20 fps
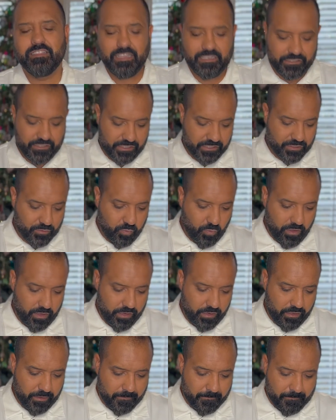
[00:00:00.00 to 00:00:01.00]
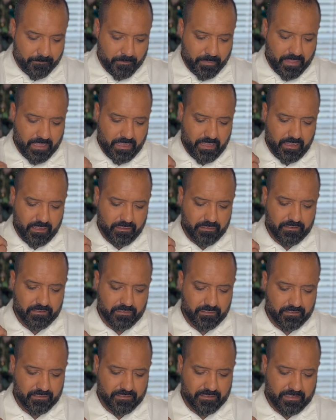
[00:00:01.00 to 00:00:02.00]
that just want
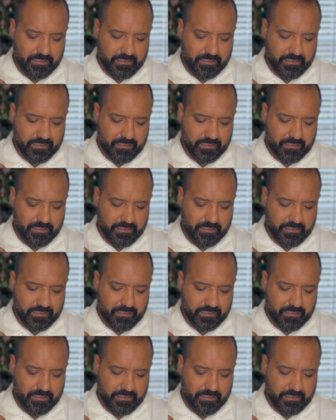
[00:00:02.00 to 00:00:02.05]
to